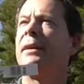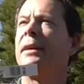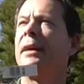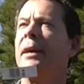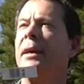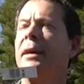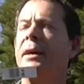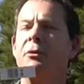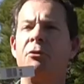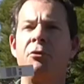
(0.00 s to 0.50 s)

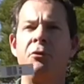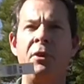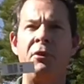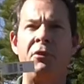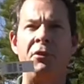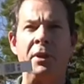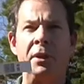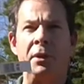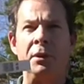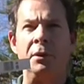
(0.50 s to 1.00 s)
uh,
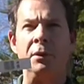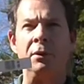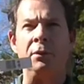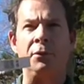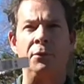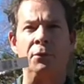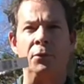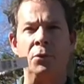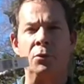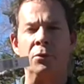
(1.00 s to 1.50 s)
traditionally
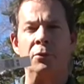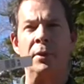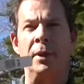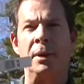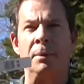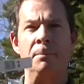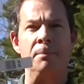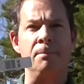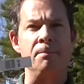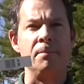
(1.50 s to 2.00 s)
used for
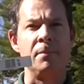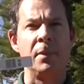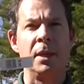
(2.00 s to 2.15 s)
um,